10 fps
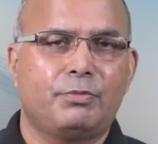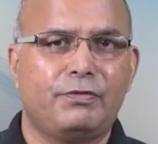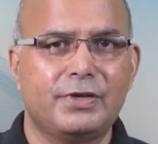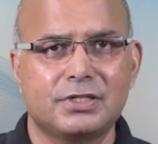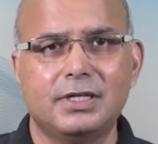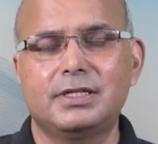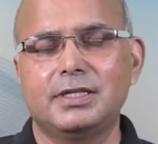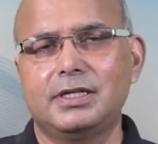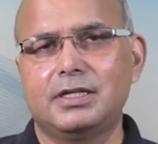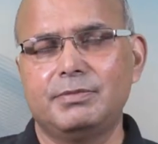Professional
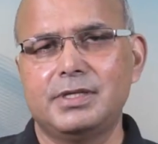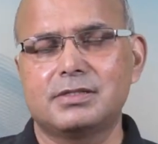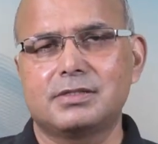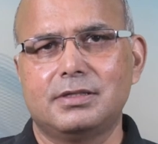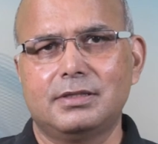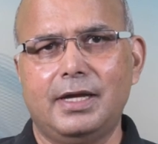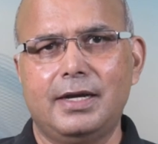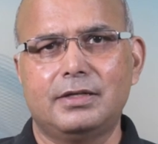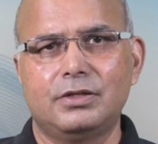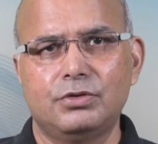integrity means
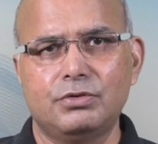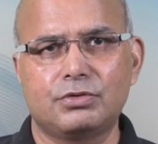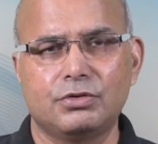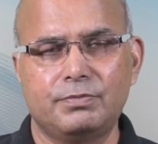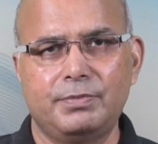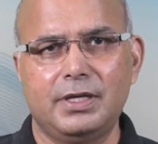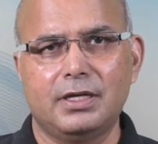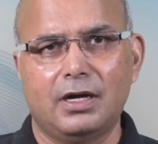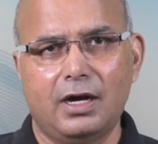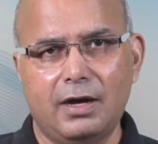that you should
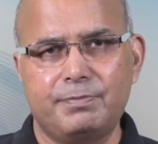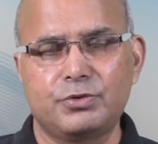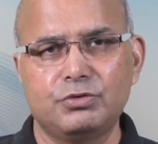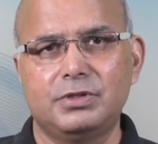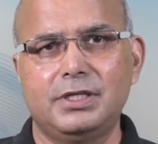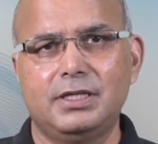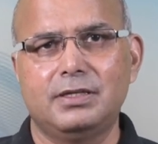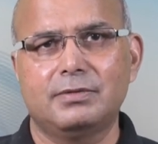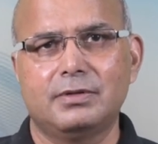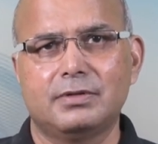be up to
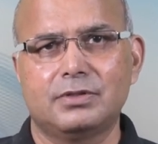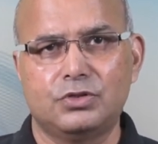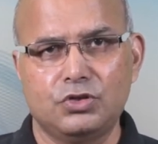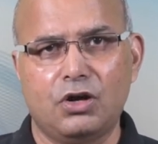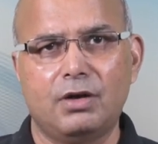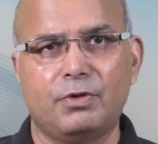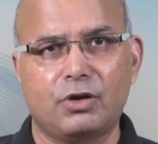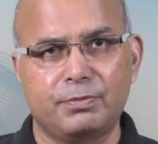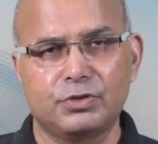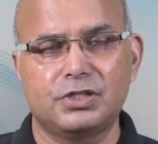the job
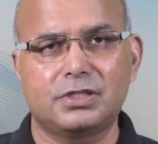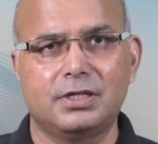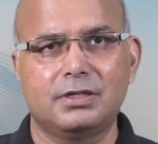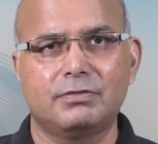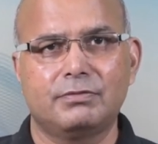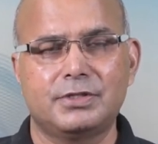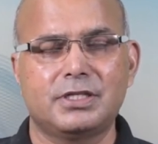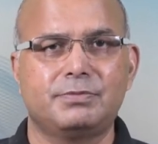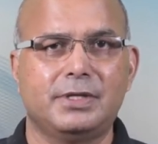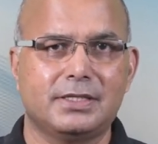or position which
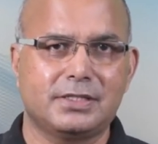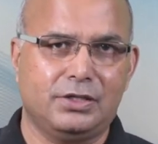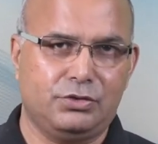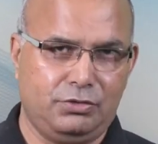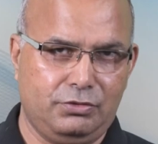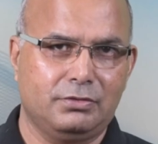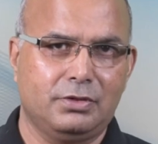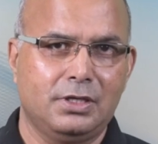has been assigned to you.